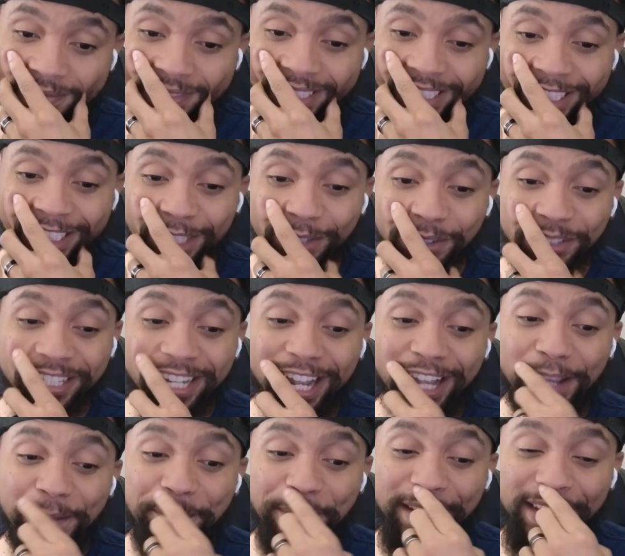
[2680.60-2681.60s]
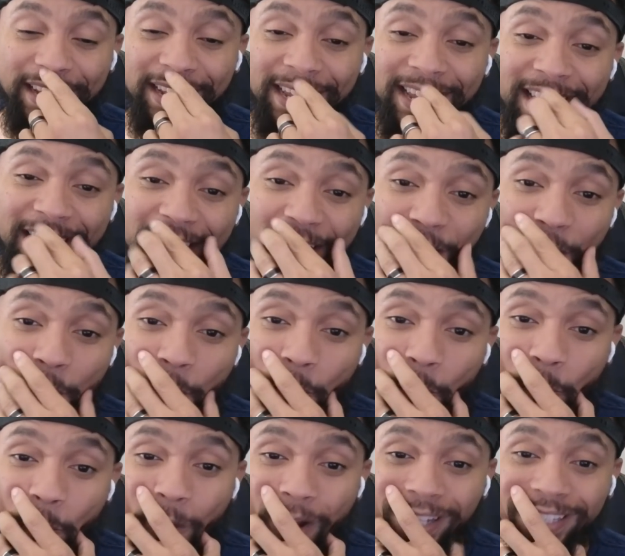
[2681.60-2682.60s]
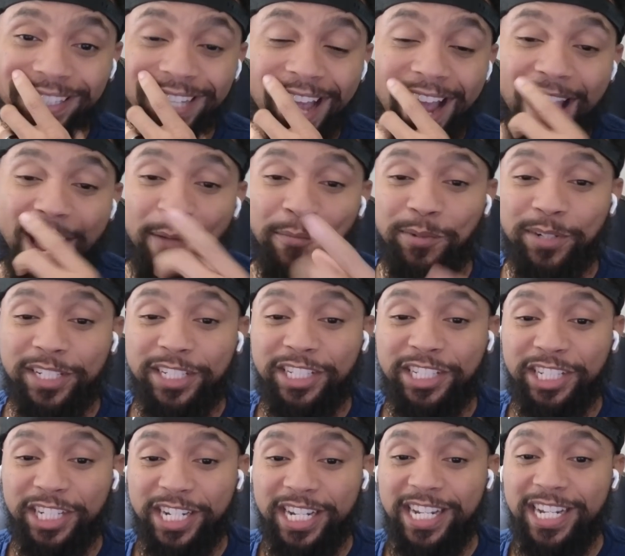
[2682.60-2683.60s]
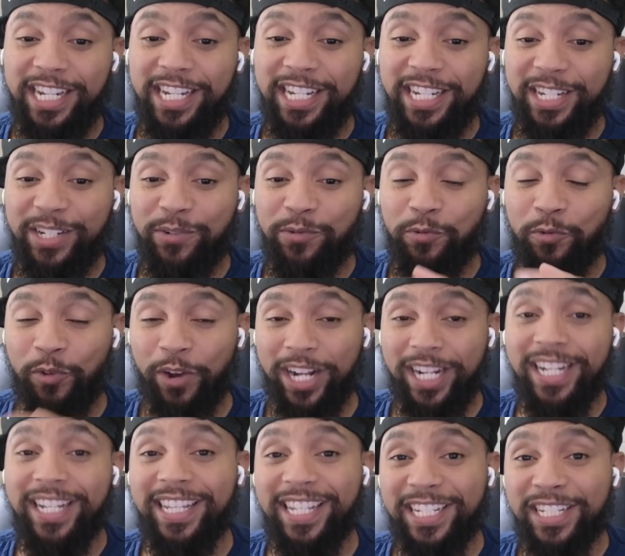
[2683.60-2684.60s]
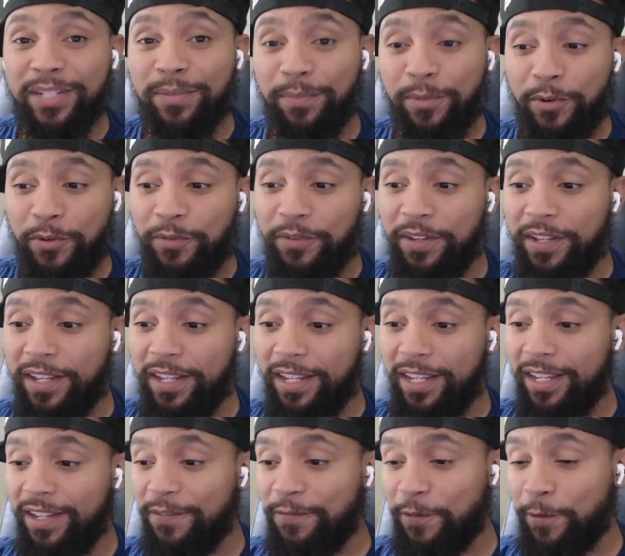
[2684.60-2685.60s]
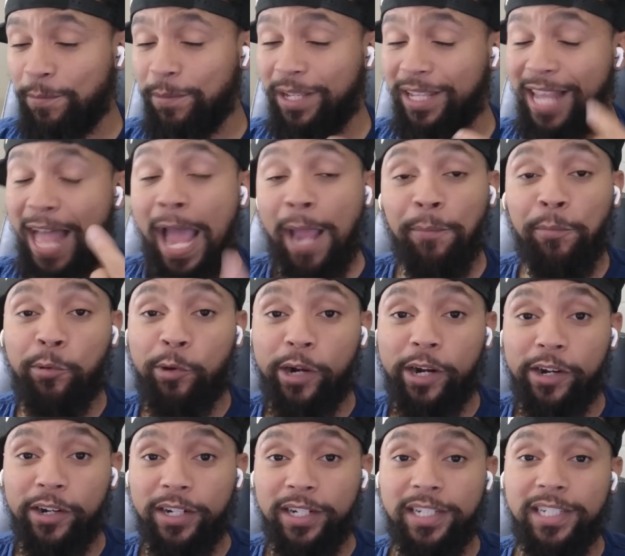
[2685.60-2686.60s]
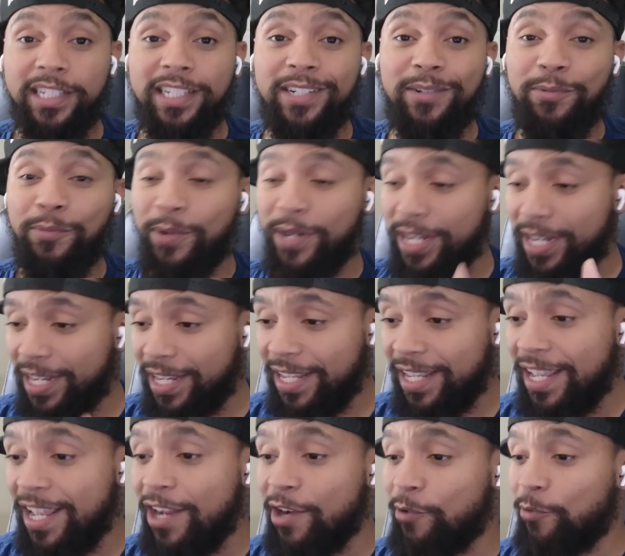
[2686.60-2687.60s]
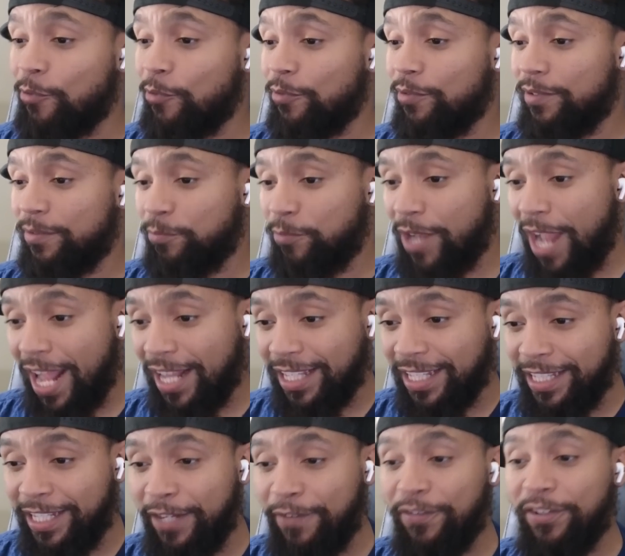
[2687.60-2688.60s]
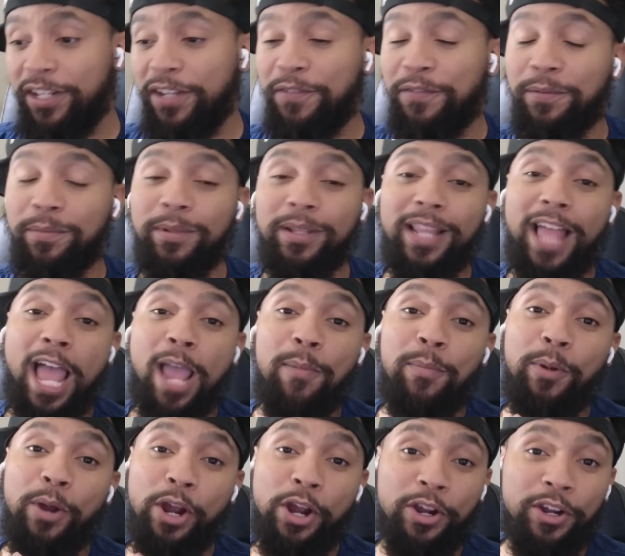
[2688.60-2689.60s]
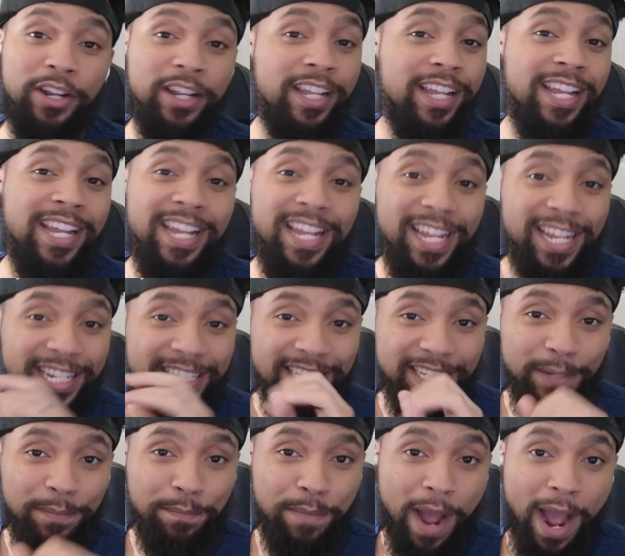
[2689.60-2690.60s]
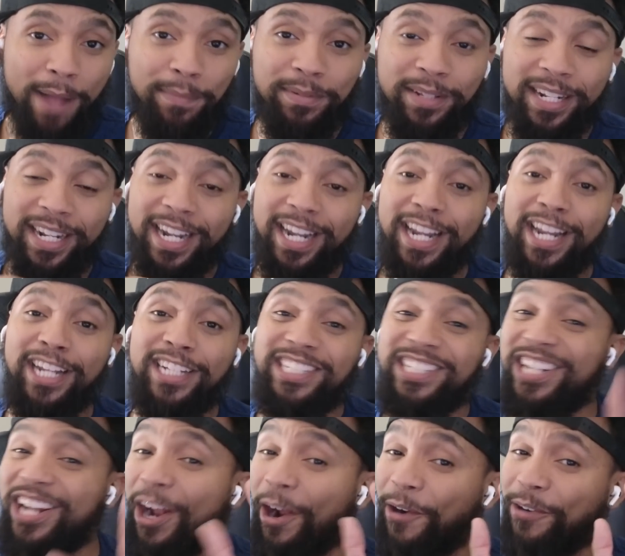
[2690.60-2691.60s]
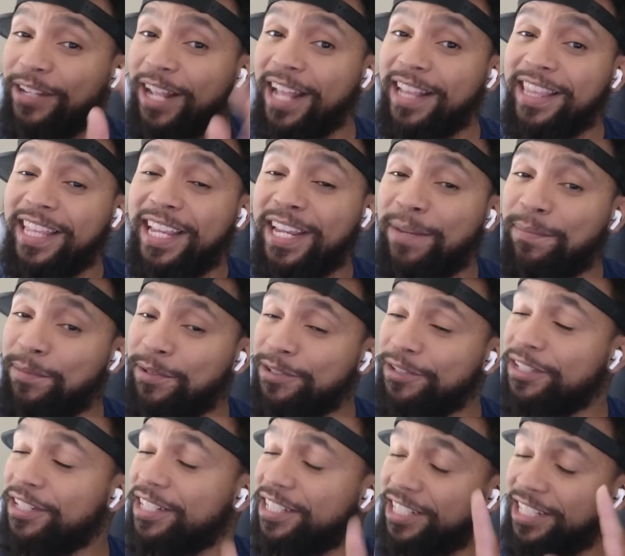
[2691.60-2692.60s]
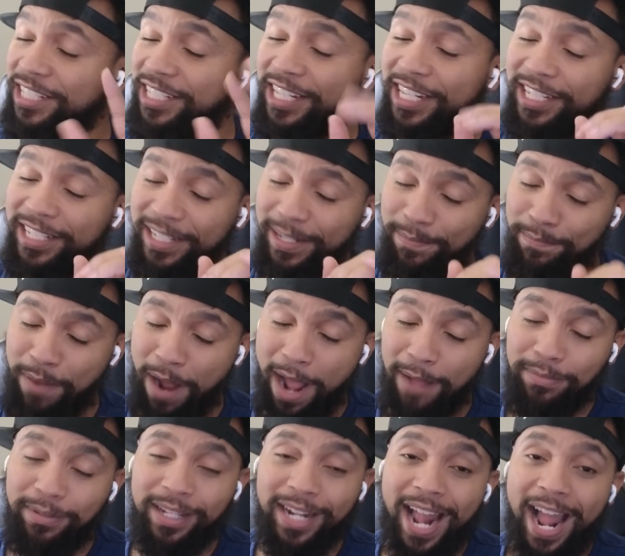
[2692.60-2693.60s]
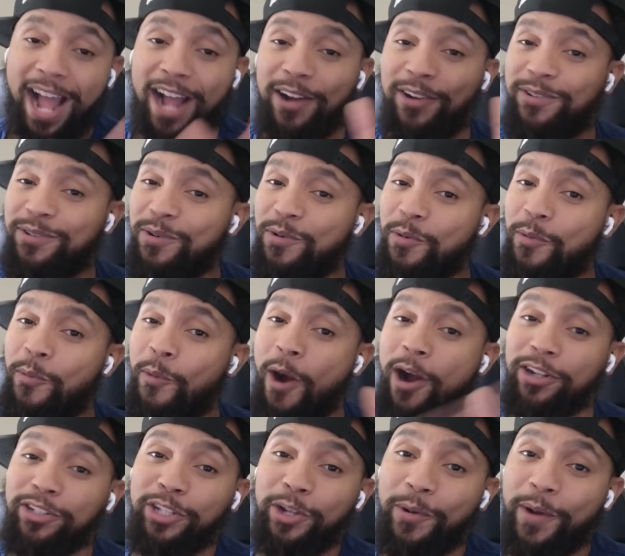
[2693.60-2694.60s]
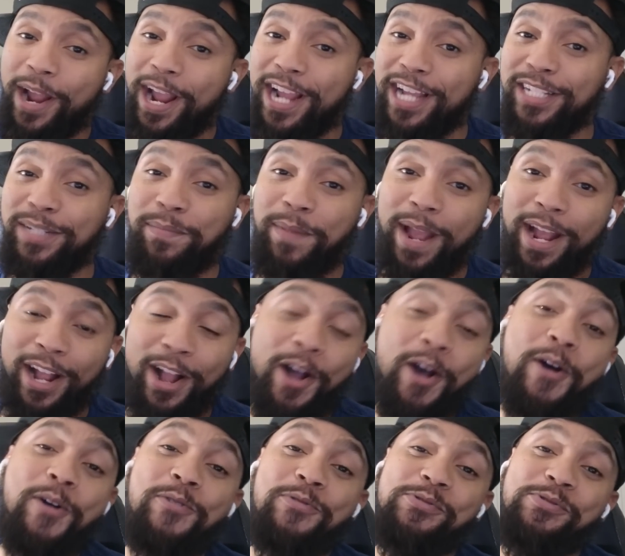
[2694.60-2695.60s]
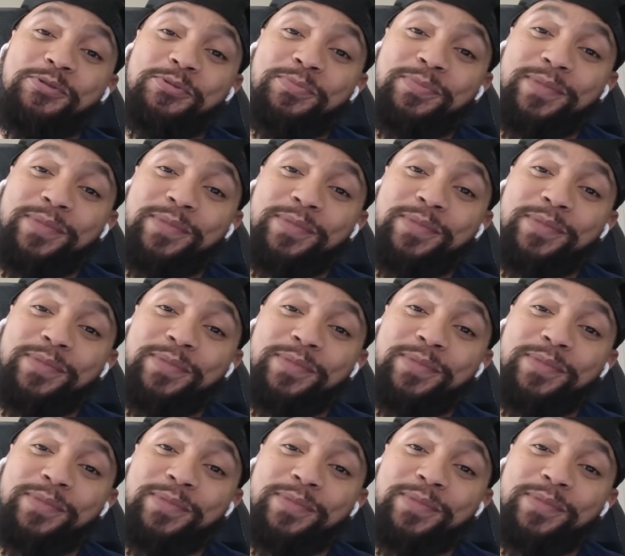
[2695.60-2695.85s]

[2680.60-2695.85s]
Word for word: she was telling me one time when she rented this movie from the library, she went. Got the DVD from the library. She popped it in. She heard that theme music. She said she popped it out, walked her ass back home,